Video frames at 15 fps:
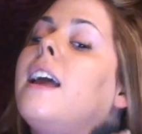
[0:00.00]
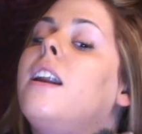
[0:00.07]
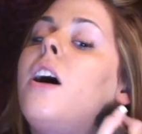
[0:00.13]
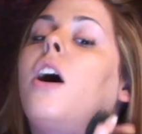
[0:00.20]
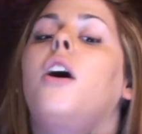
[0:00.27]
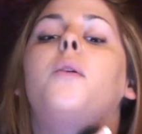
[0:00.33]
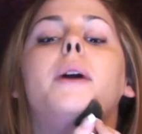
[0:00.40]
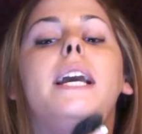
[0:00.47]

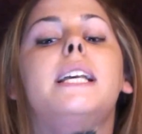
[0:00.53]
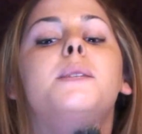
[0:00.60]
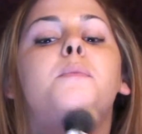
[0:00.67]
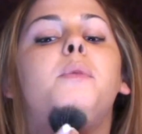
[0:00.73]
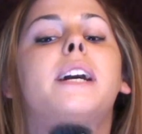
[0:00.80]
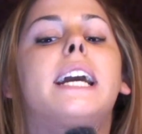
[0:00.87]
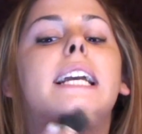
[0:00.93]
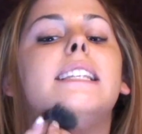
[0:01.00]
And always
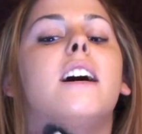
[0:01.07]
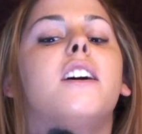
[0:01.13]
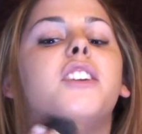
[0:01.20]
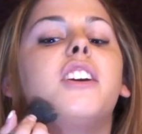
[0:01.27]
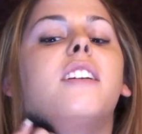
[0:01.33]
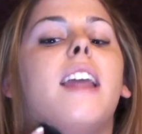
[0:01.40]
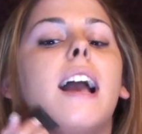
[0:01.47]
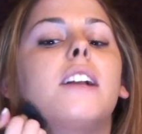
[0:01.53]
bring it
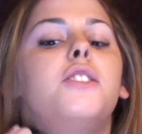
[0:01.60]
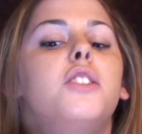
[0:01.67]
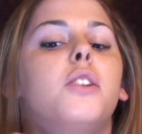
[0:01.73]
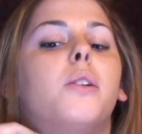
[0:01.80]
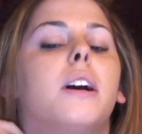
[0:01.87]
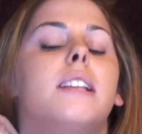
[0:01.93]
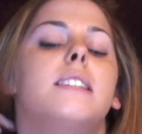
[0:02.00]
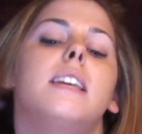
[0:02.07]
down your neck
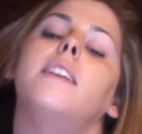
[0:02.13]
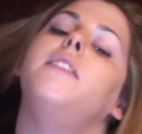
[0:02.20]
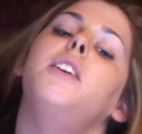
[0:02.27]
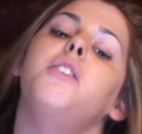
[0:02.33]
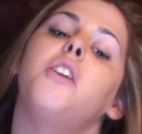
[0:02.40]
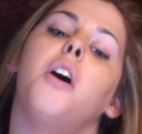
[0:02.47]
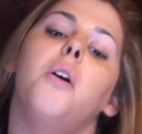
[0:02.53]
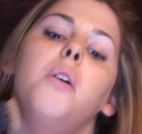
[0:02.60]
too, because if
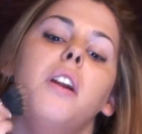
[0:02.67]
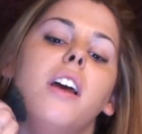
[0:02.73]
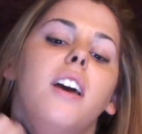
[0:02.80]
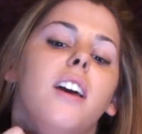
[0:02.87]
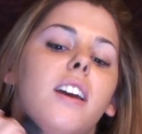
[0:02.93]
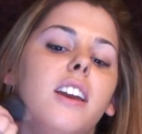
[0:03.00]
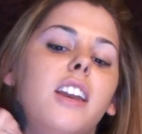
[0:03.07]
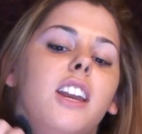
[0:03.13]
you don't,
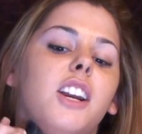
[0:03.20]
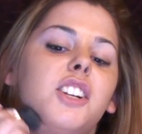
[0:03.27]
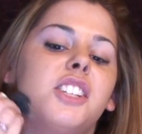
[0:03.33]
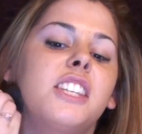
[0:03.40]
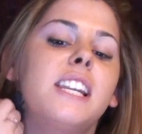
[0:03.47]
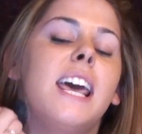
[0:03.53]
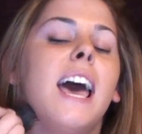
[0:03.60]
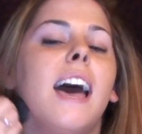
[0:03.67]
you're
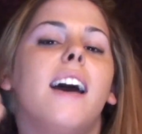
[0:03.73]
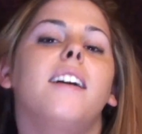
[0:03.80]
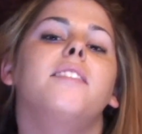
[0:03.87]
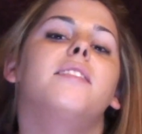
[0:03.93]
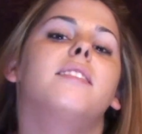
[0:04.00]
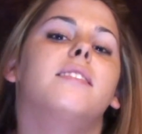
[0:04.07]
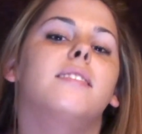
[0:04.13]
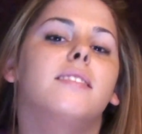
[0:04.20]
just going to
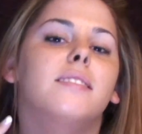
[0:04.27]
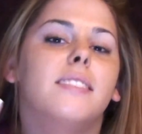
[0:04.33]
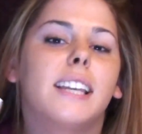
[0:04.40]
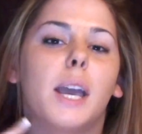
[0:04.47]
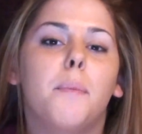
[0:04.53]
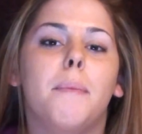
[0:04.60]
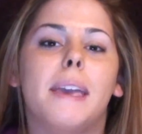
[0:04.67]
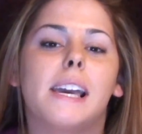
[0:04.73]
have
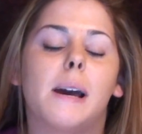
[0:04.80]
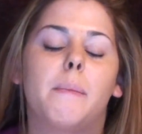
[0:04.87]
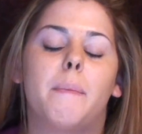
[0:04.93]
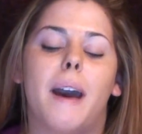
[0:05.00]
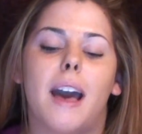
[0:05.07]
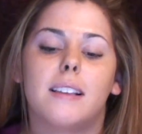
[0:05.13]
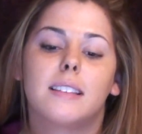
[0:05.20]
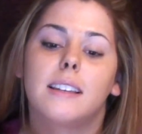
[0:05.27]
like a makeup
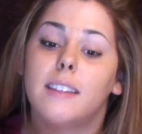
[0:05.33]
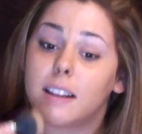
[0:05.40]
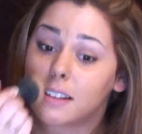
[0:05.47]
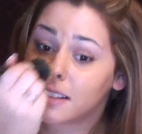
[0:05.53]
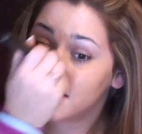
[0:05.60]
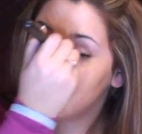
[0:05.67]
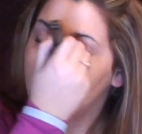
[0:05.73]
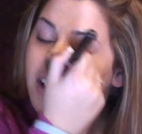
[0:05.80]
mask, and that
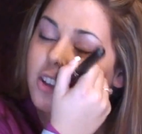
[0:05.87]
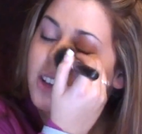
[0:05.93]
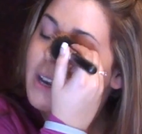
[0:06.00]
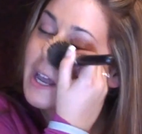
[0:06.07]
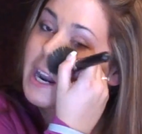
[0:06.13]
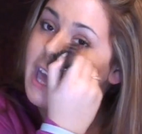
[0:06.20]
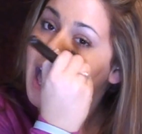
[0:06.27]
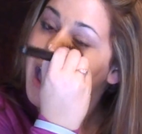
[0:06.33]
does not look
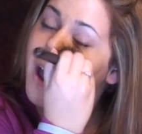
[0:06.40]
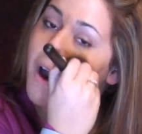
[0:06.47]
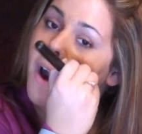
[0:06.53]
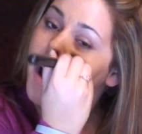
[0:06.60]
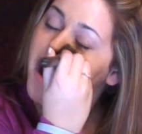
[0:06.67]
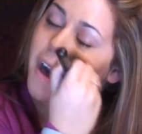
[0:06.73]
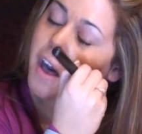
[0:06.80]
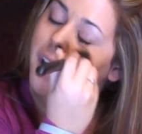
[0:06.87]
good at
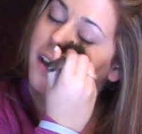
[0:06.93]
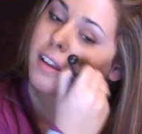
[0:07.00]
all.